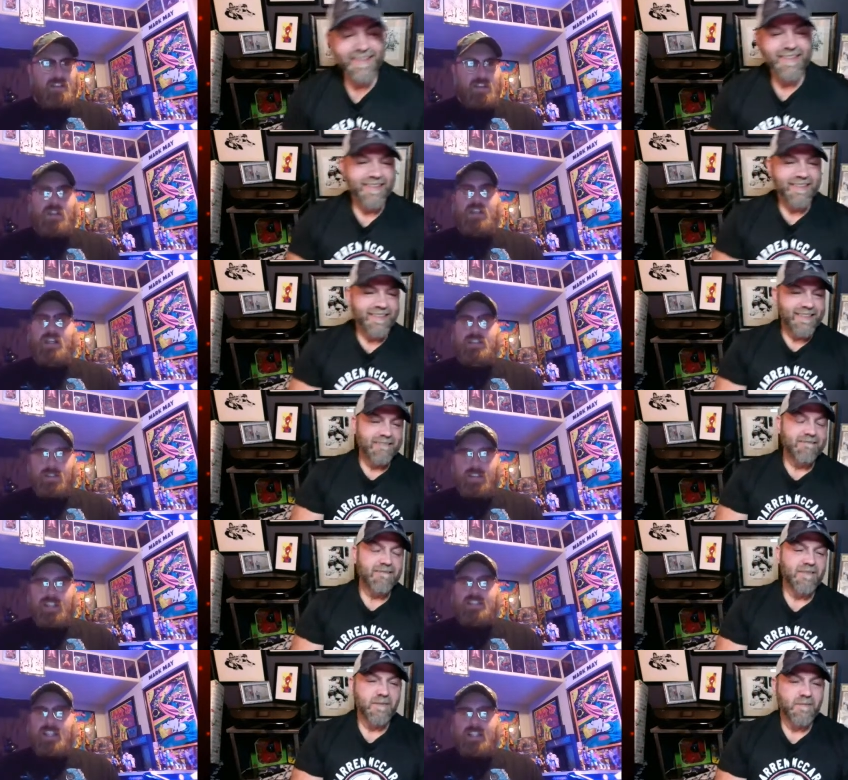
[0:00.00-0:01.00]
Speaker 1: Well, that's
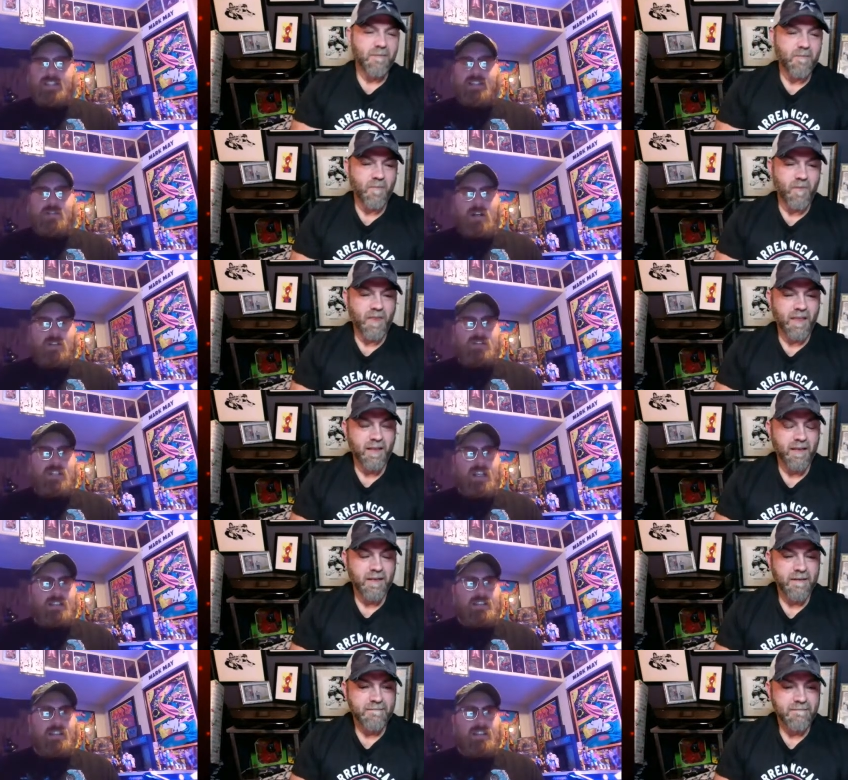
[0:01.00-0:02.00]
that's actually why I was
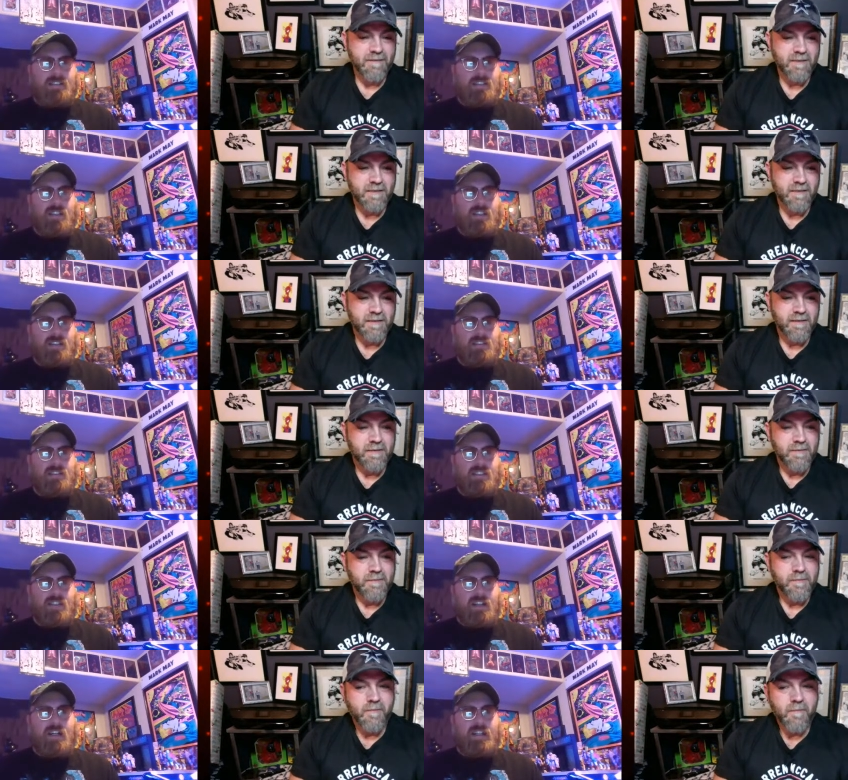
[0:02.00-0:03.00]
asking is
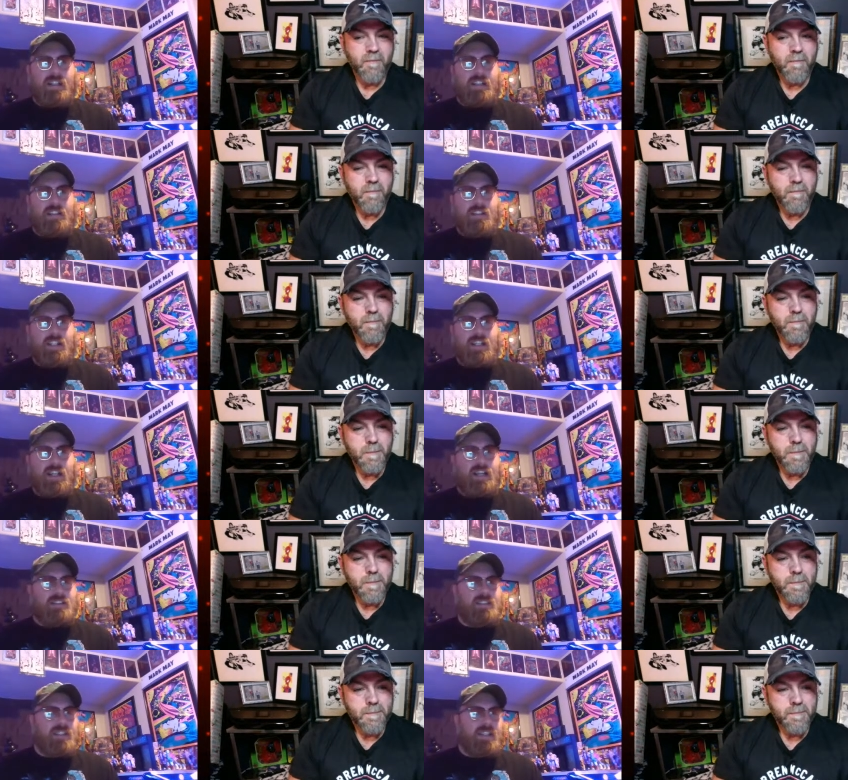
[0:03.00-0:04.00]
because uh, the
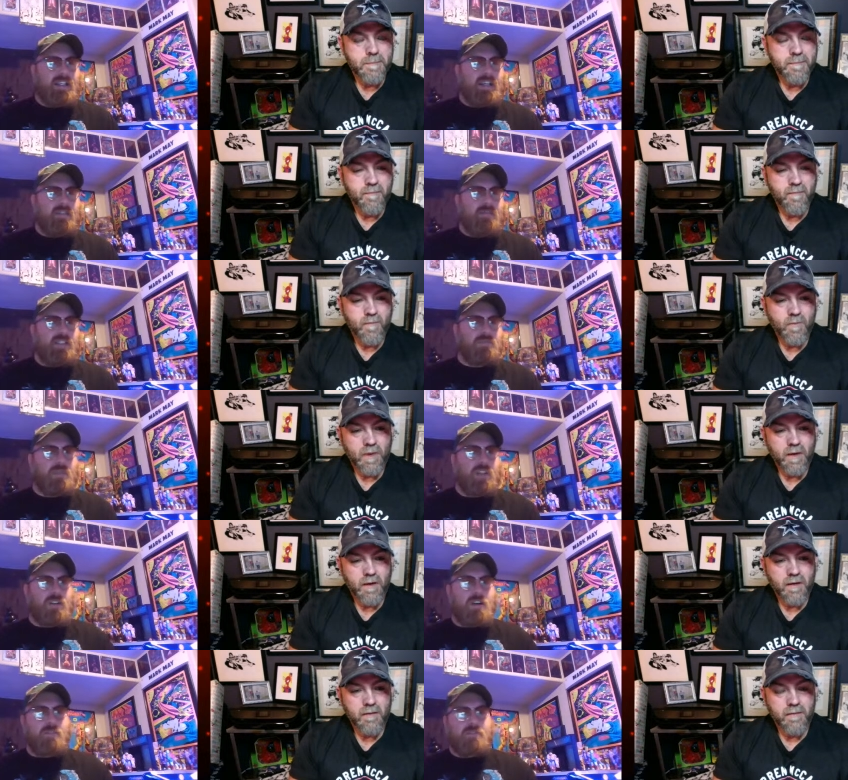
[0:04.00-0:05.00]
glass thing kind of makes me
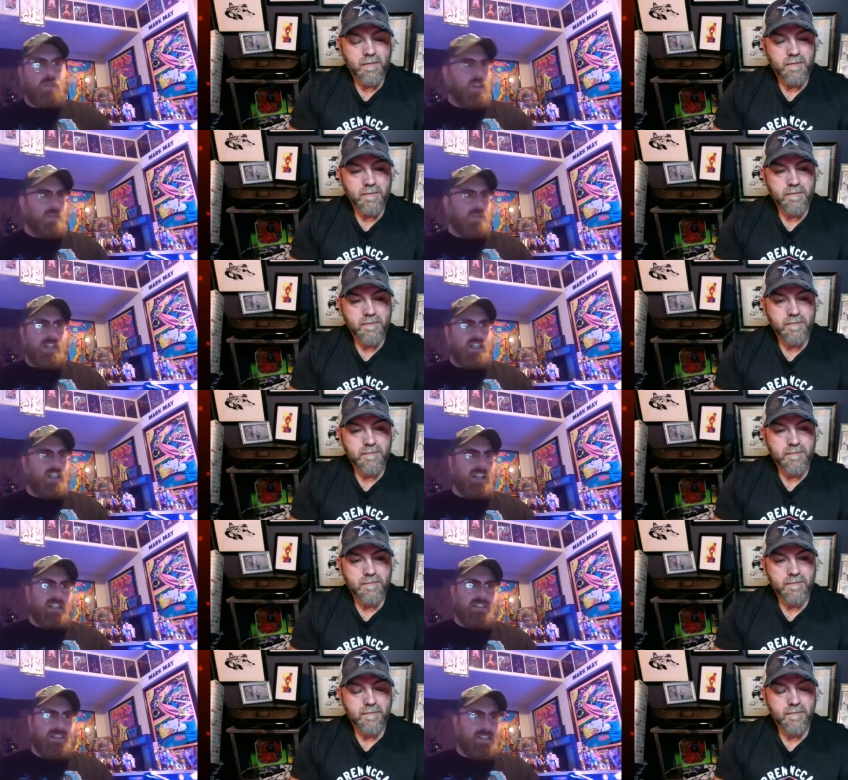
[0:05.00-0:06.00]
uncomfortable. I'm not gonna
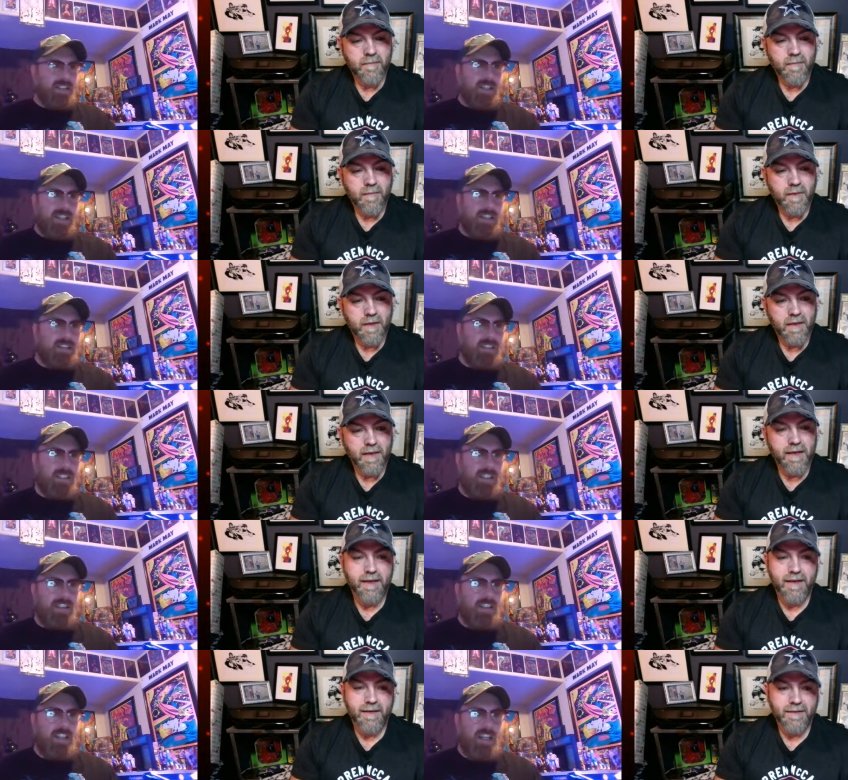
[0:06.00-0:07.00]
lie to you, like
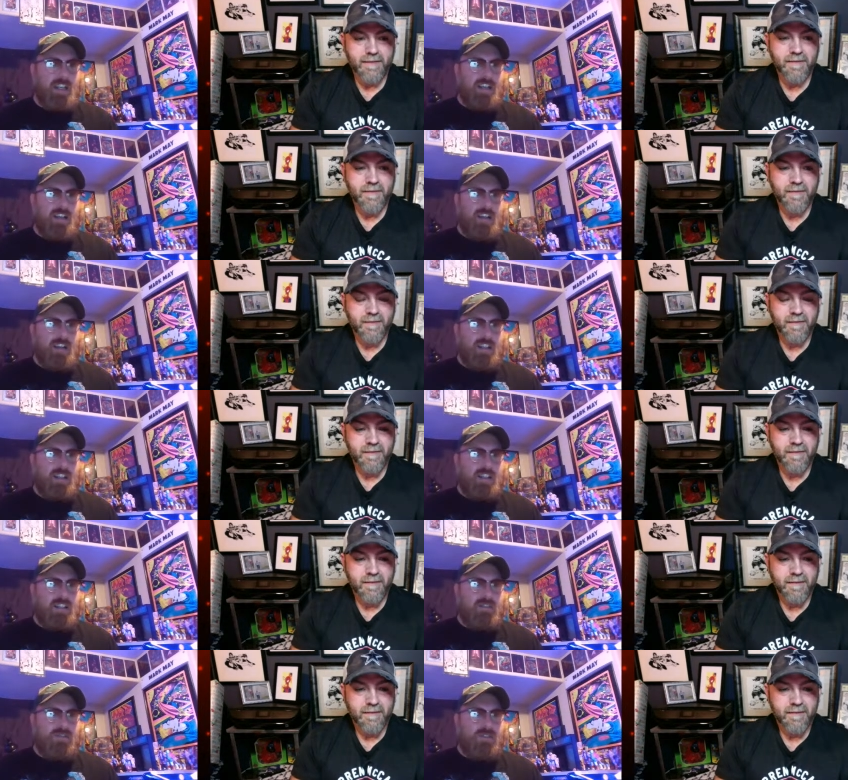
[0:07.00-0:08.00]
seeing uh, the
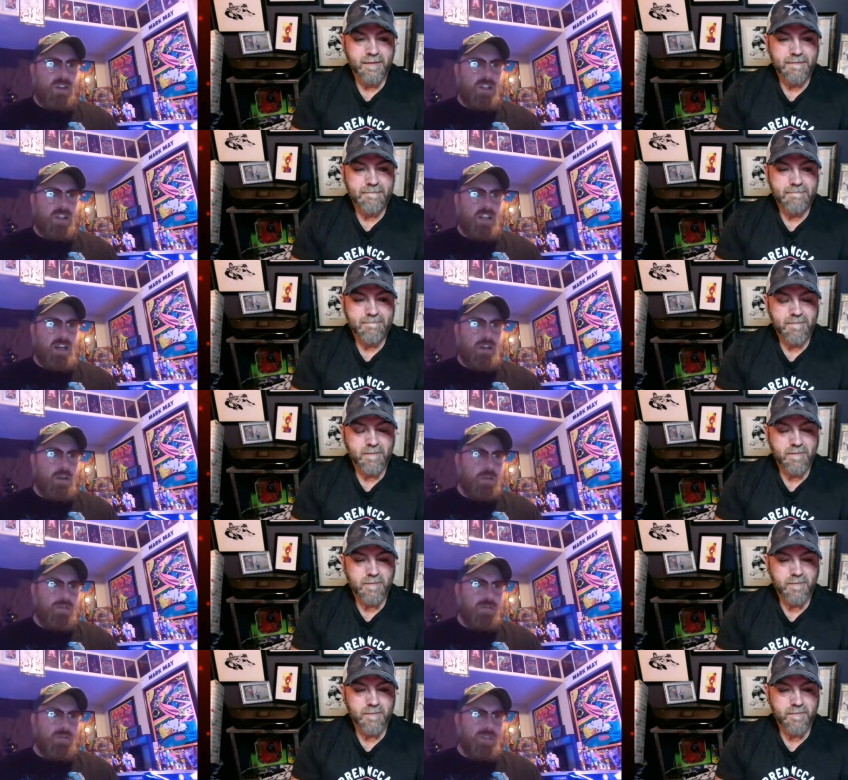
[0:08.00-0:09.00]
different
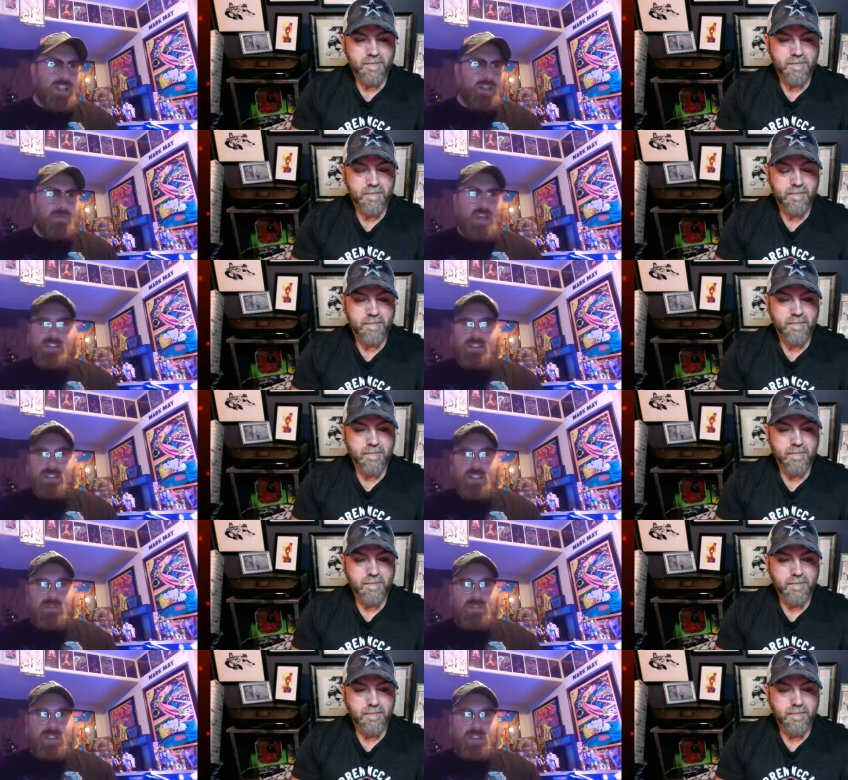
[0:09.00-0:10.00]
uh, like matches
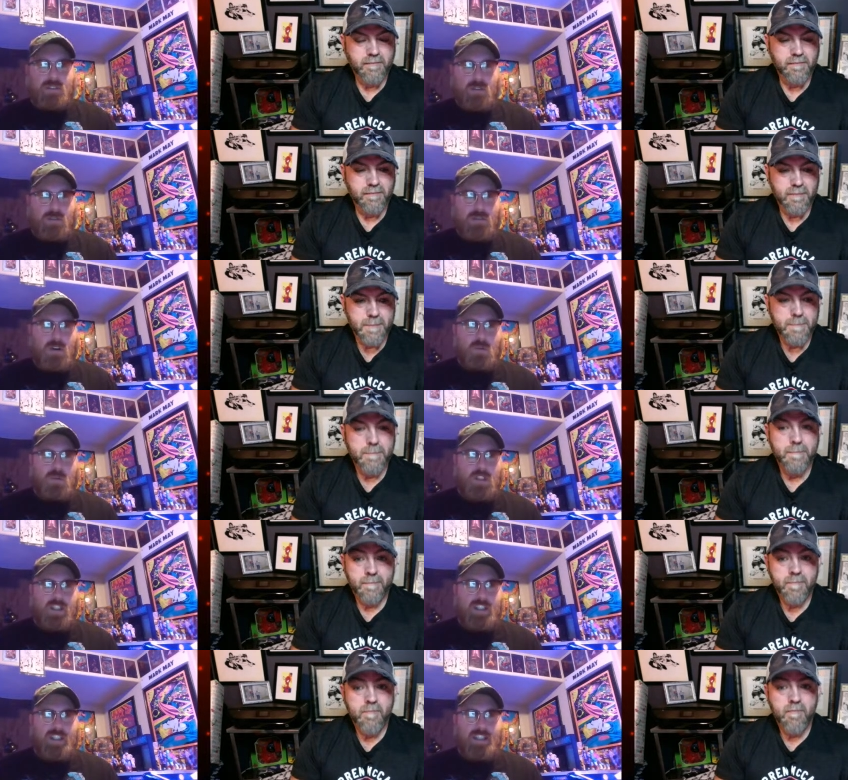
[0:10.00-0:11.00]
that I've seen so far
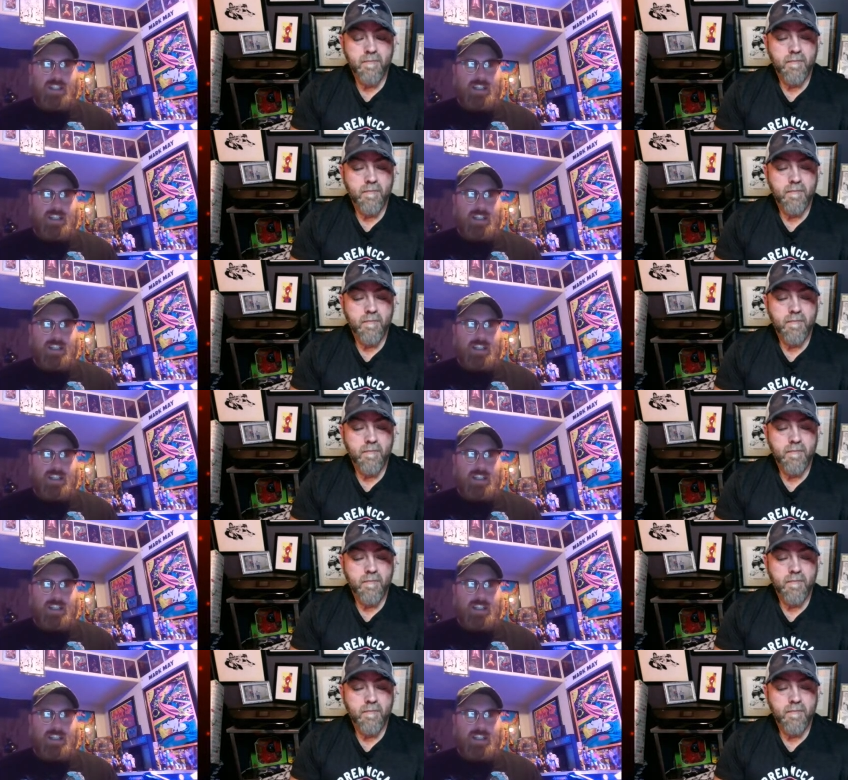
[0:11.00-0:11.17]
with it.